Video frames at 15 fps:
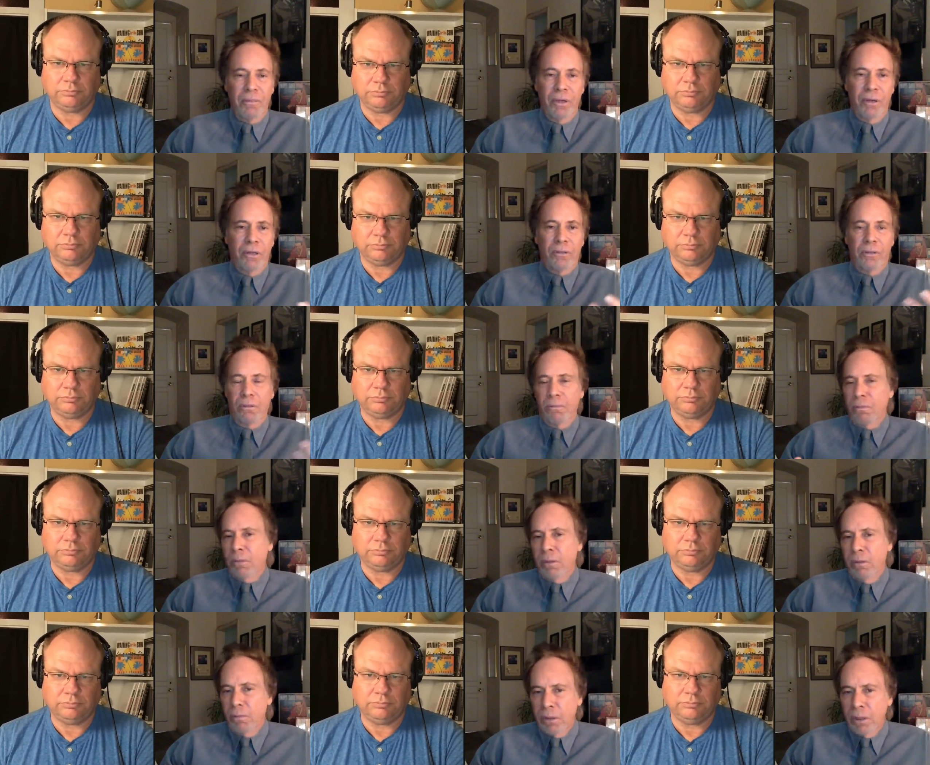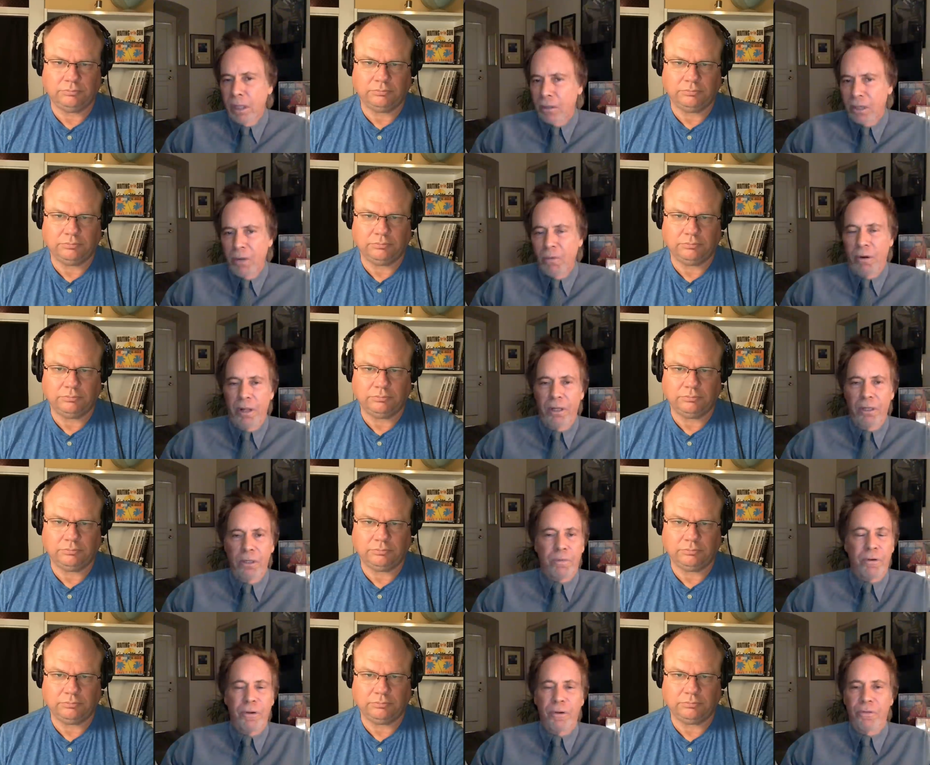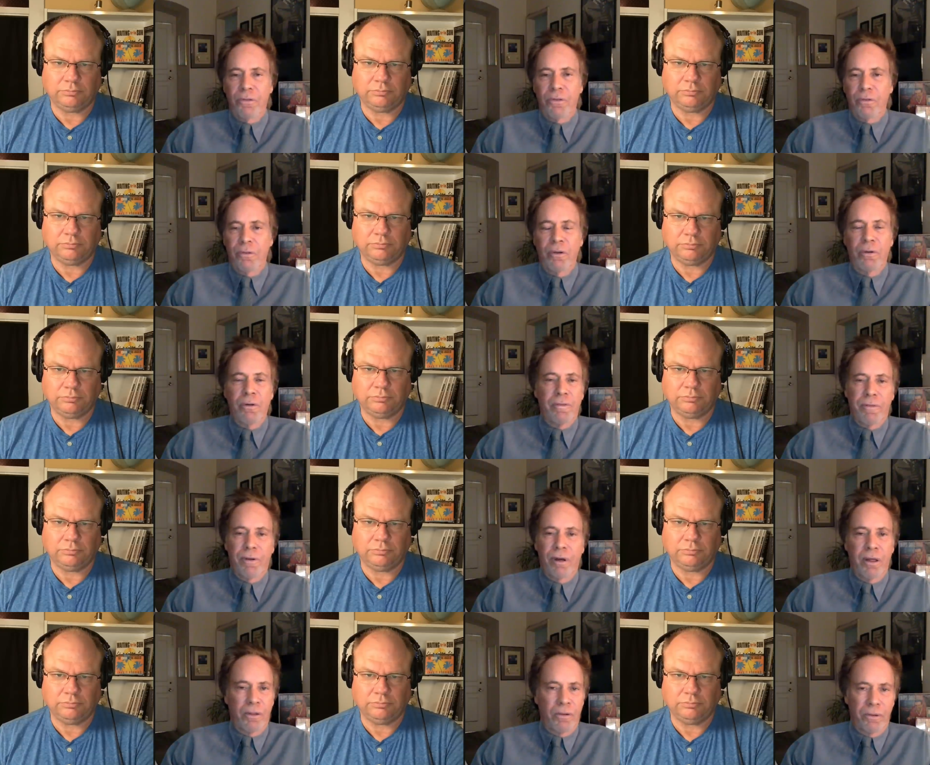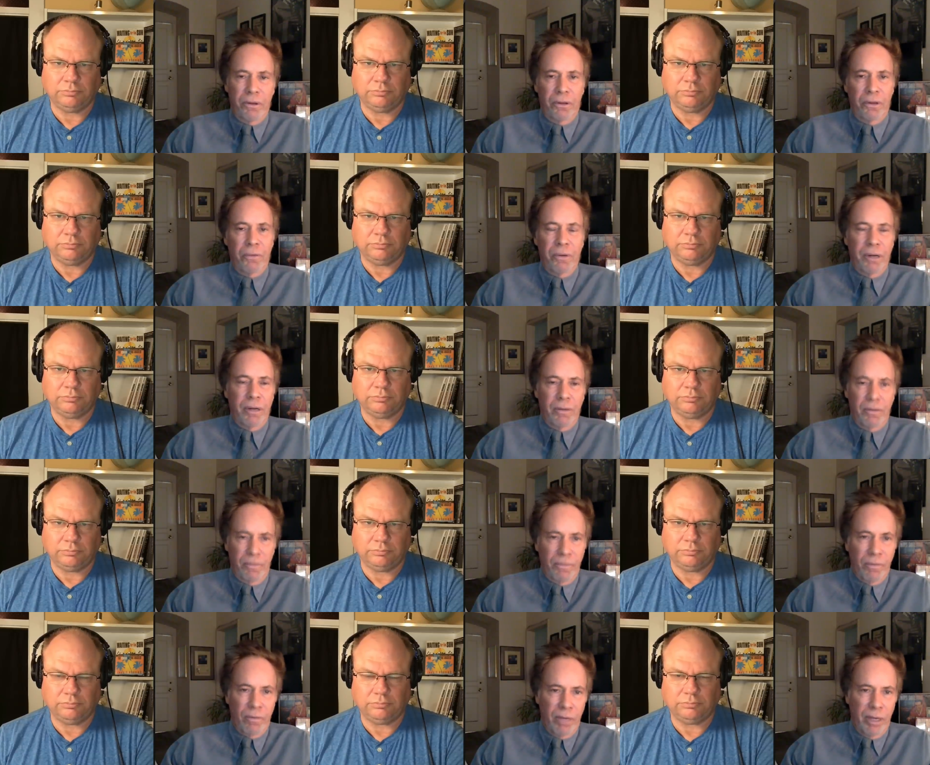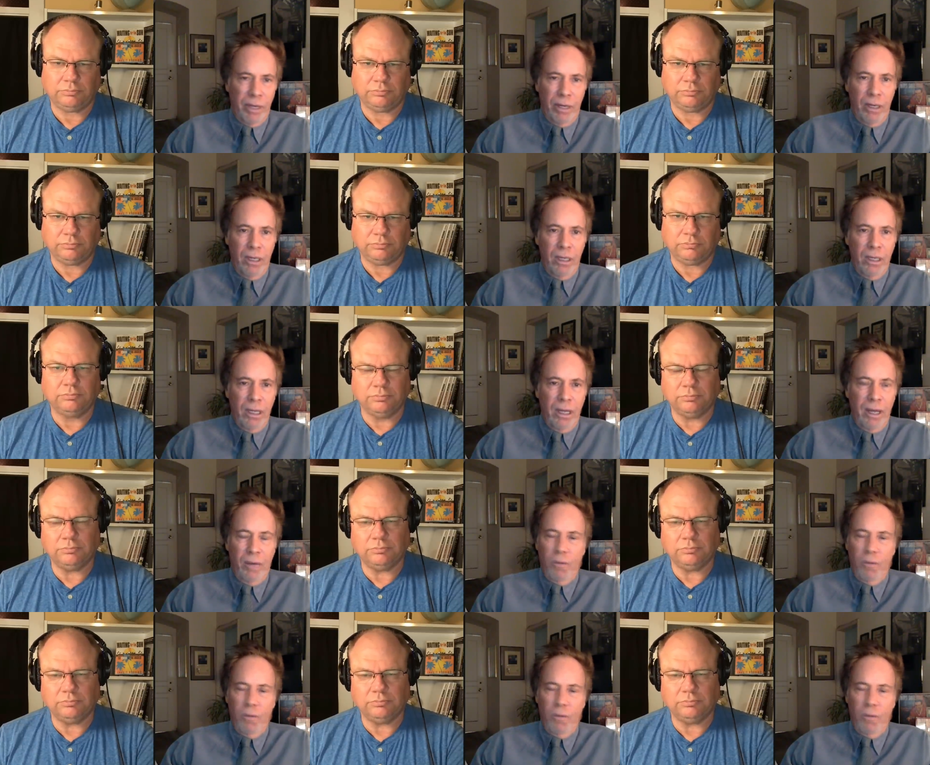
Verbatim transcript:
Speaker 1: Because let's say one of these producers knew her father really well, right, mm -hmm.